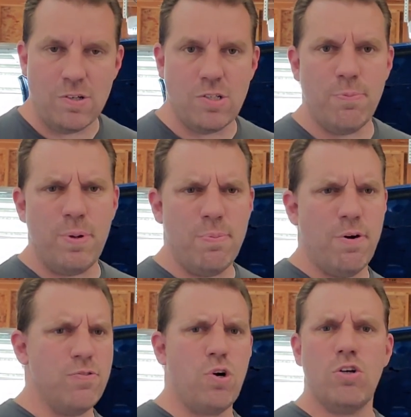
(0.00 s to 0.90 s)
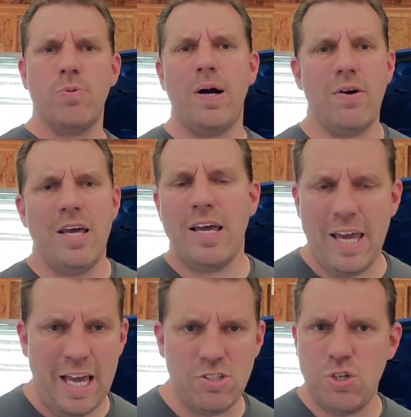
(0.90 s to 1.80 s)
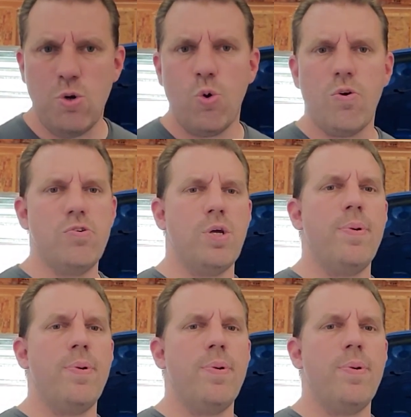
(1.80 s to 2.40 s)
Some people have talked about canceling orders.